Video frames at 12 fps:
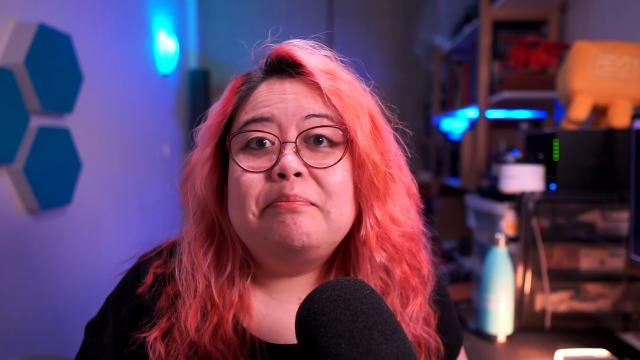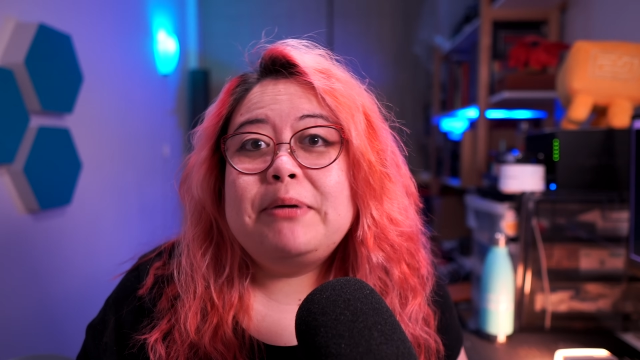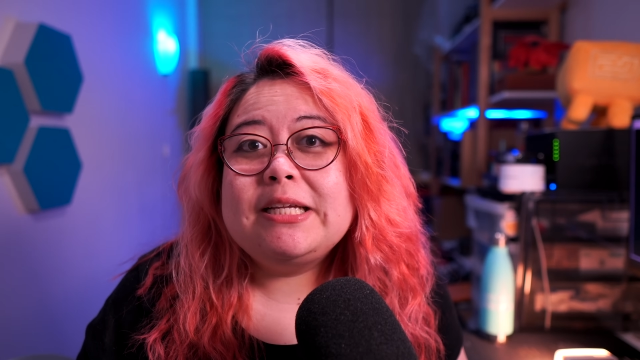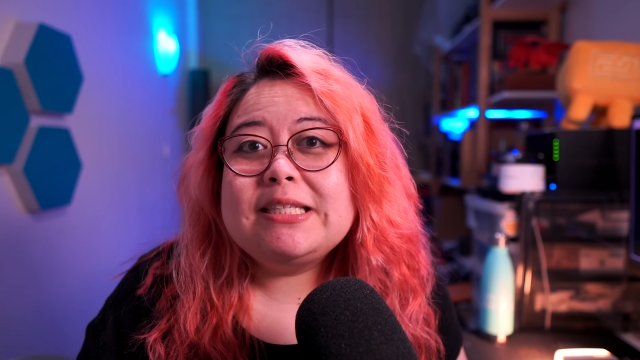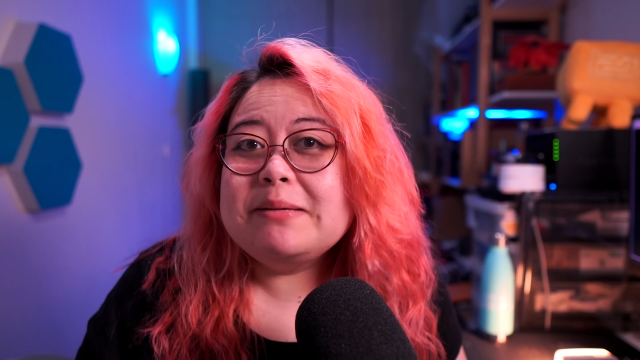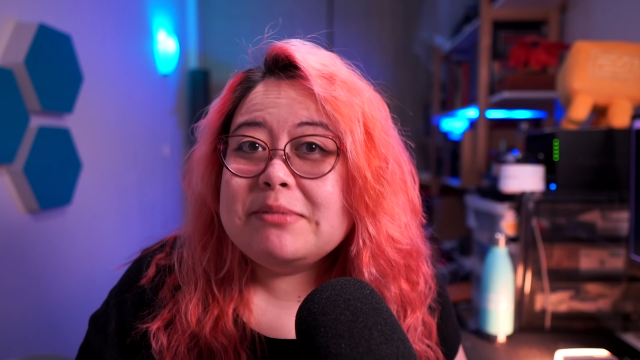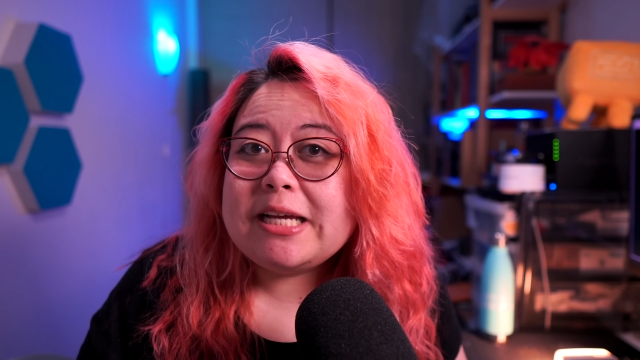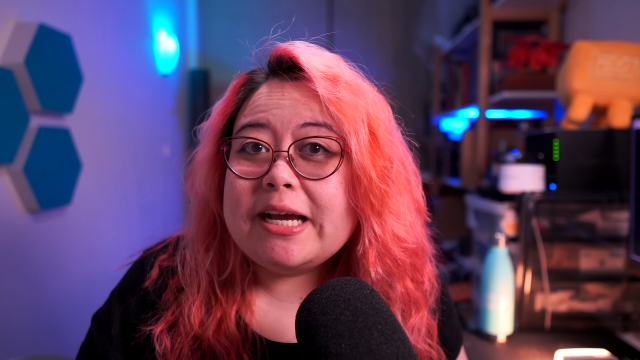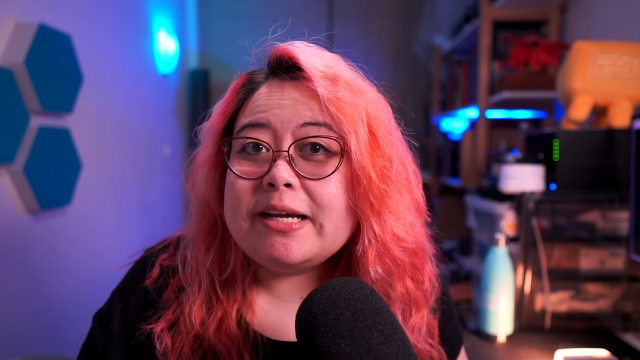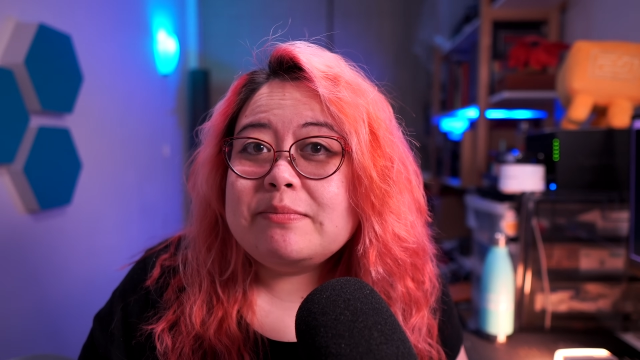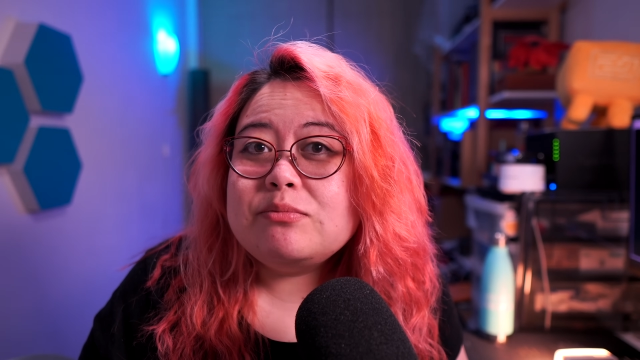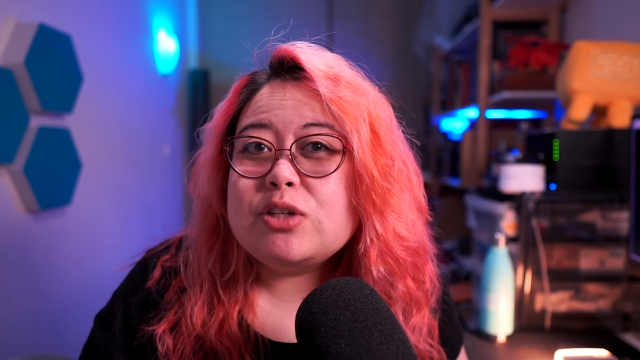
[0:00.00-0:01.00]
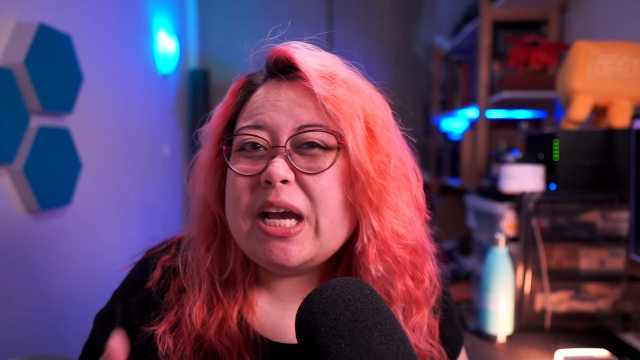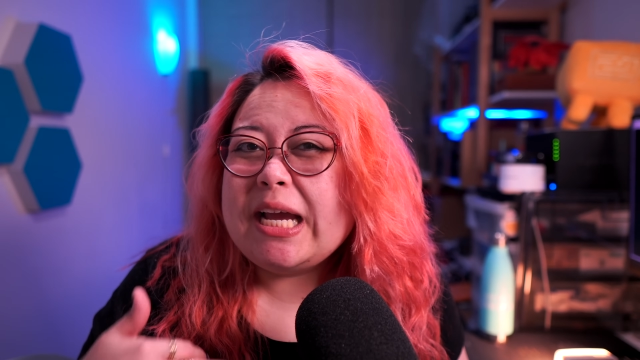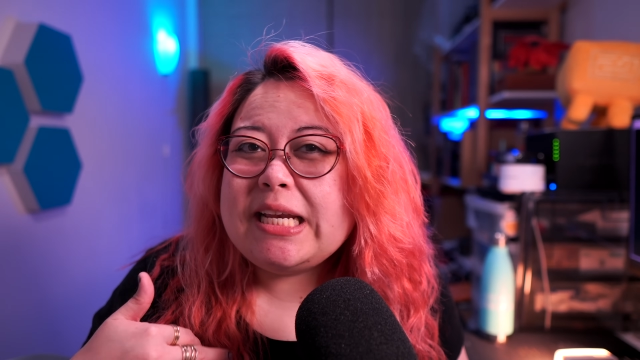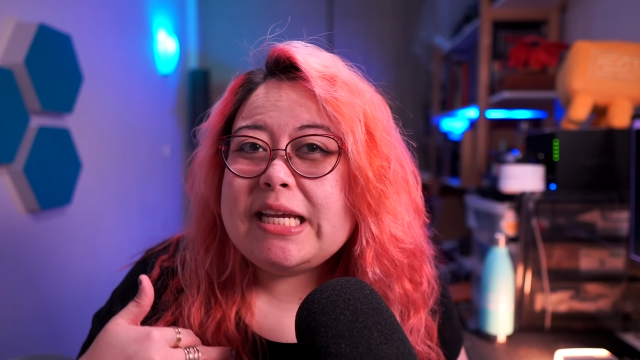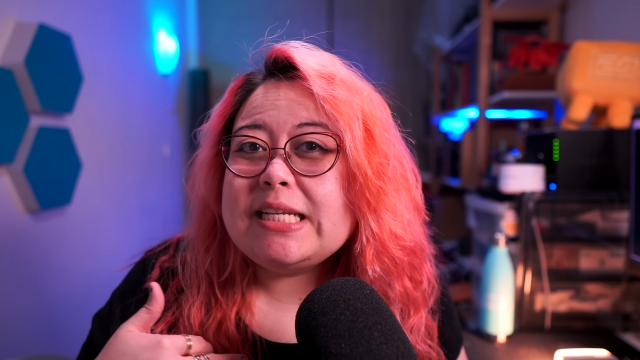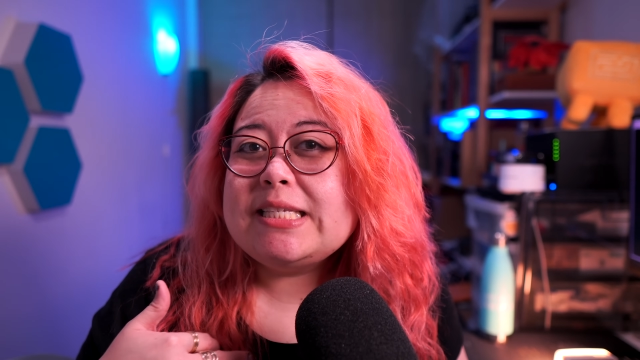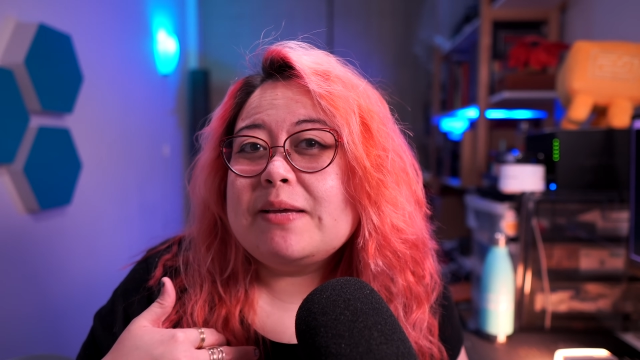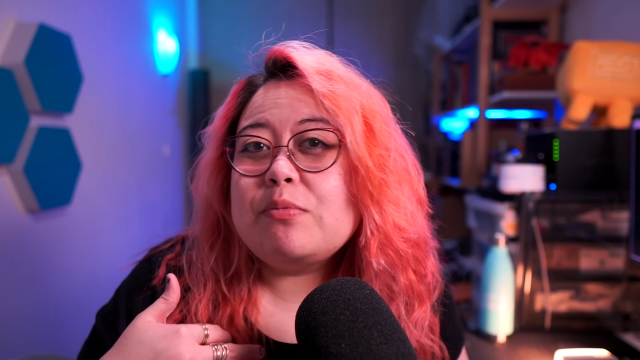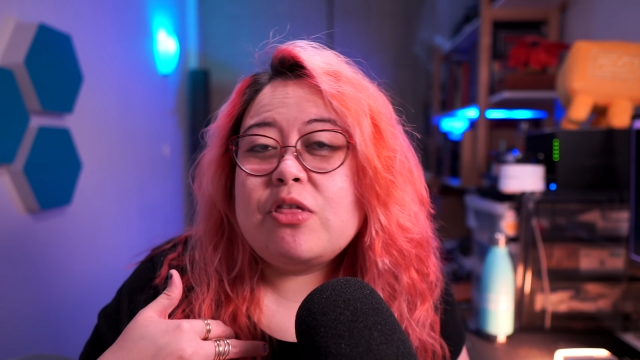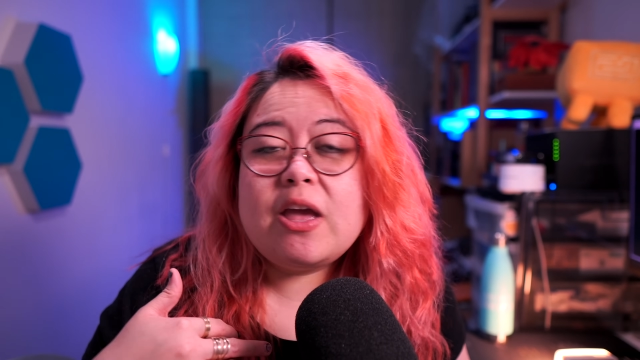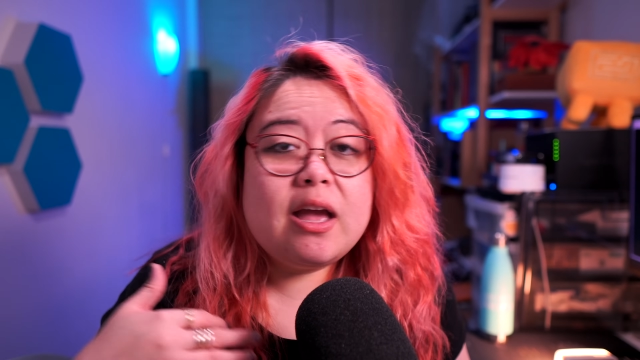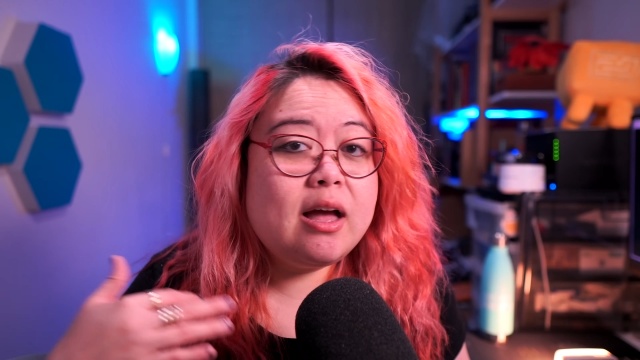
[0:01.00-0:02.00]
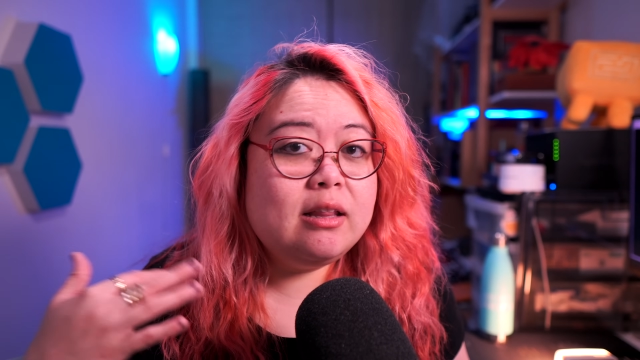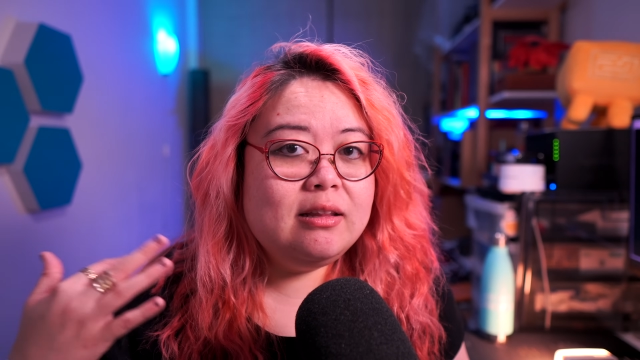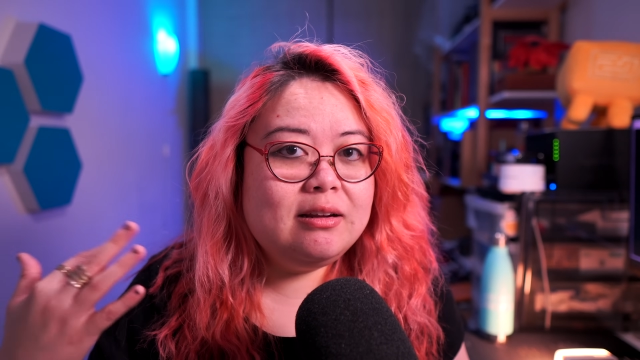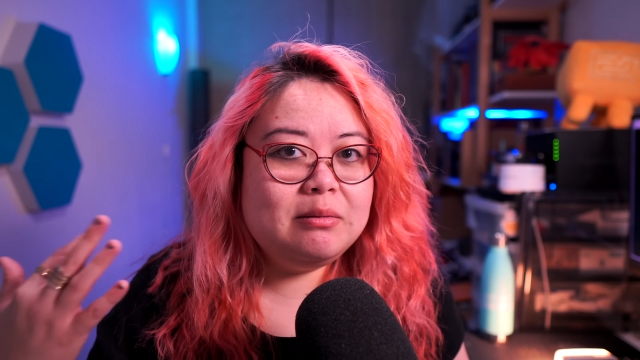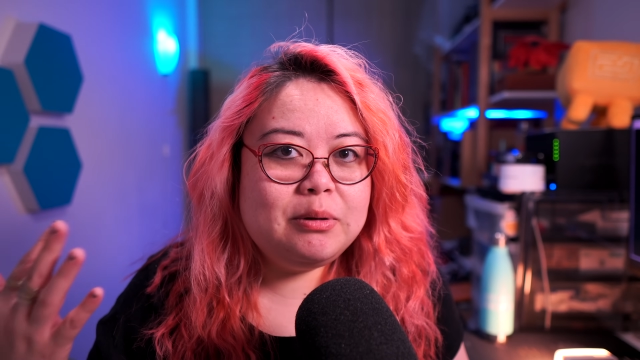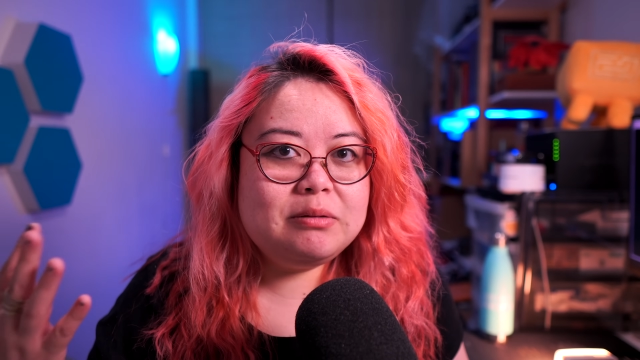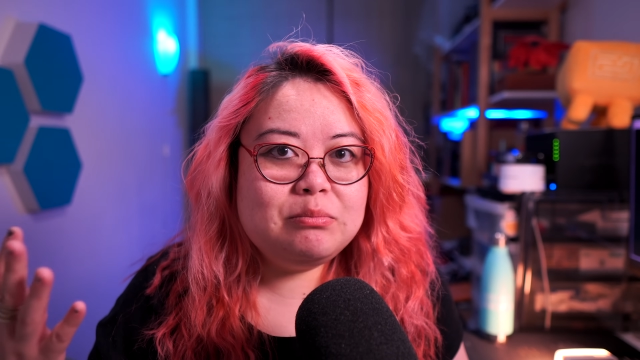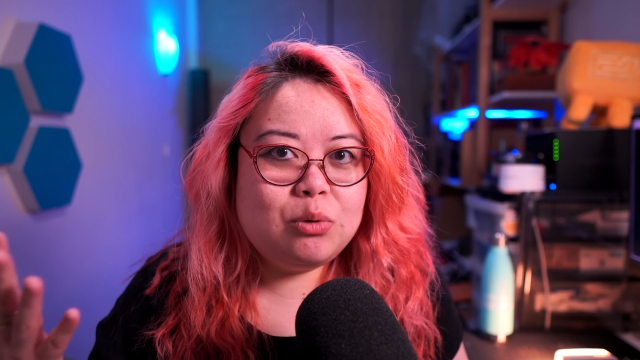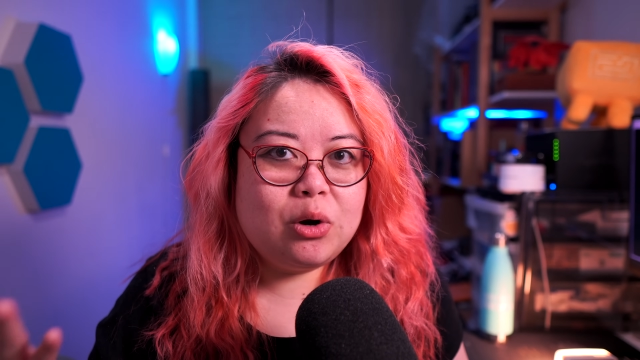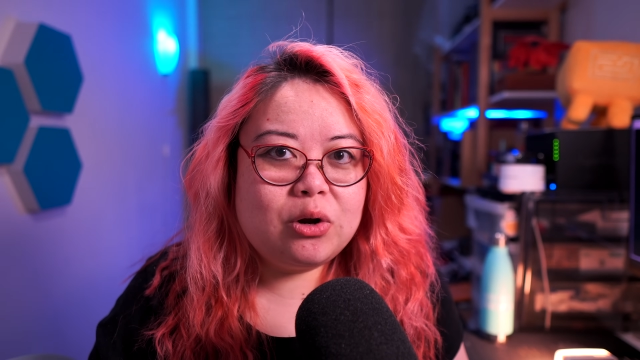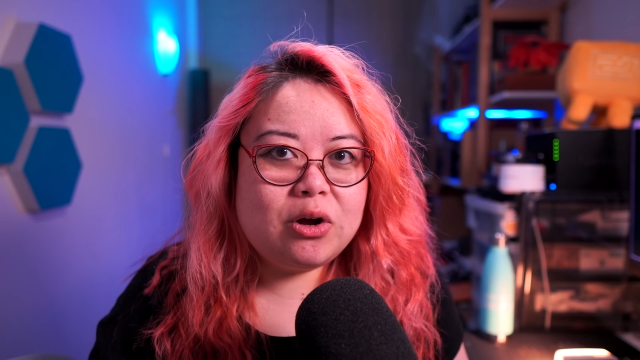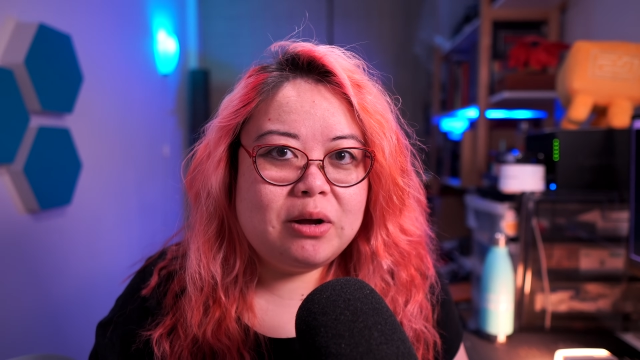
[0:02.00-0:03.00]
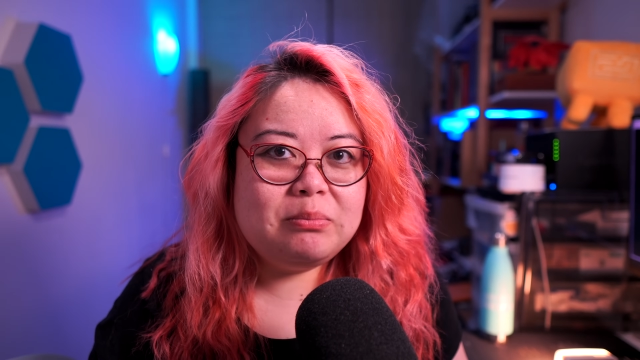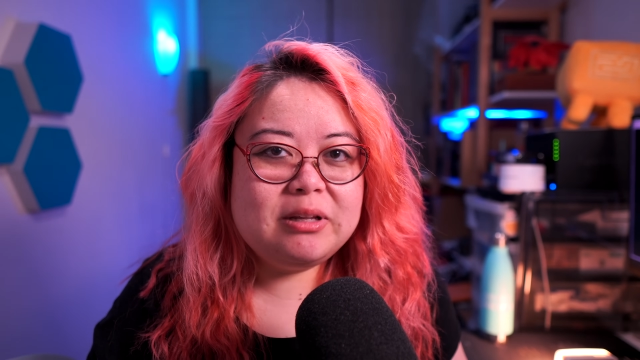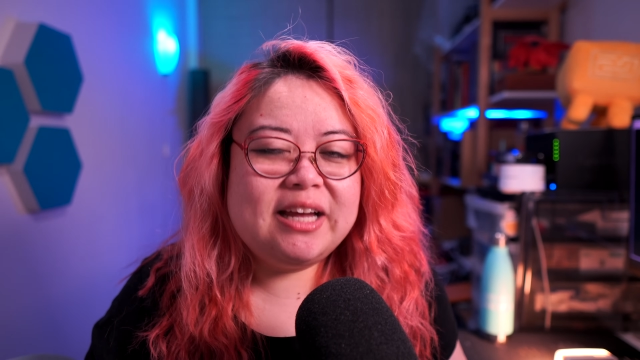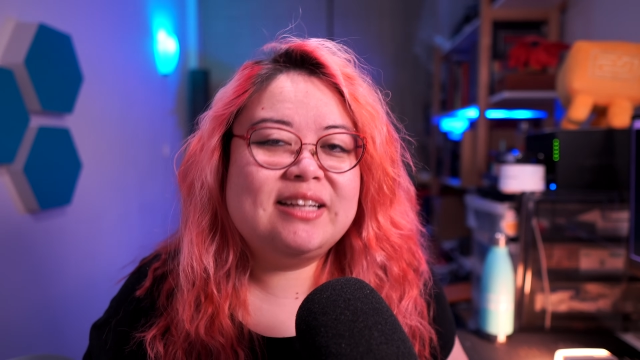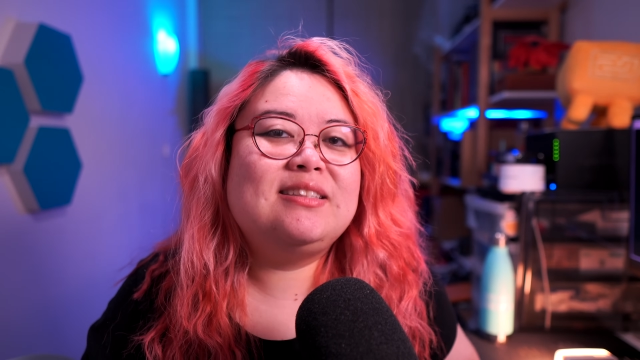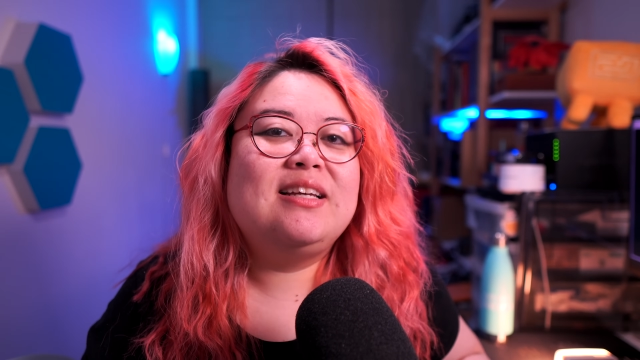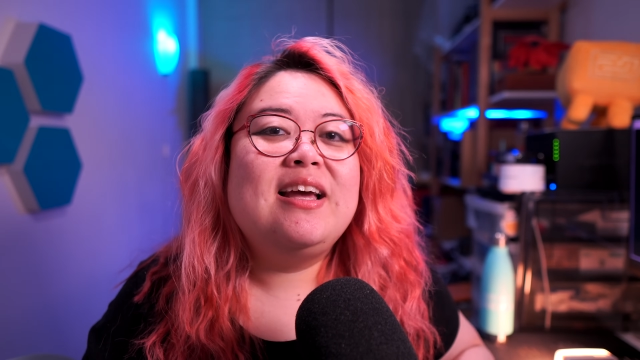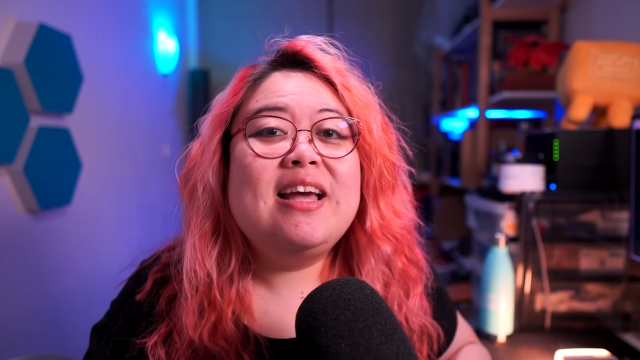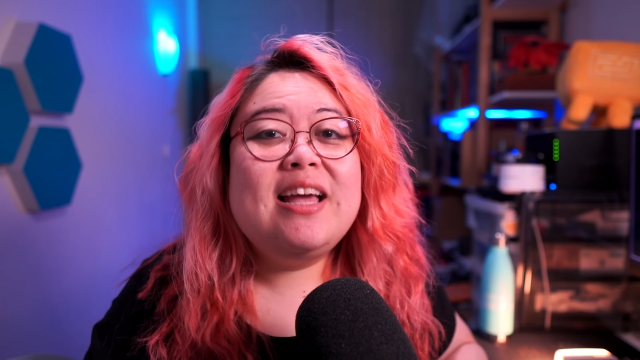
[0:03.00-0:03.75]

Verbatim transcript: but sometimes I need something a little bit more complex.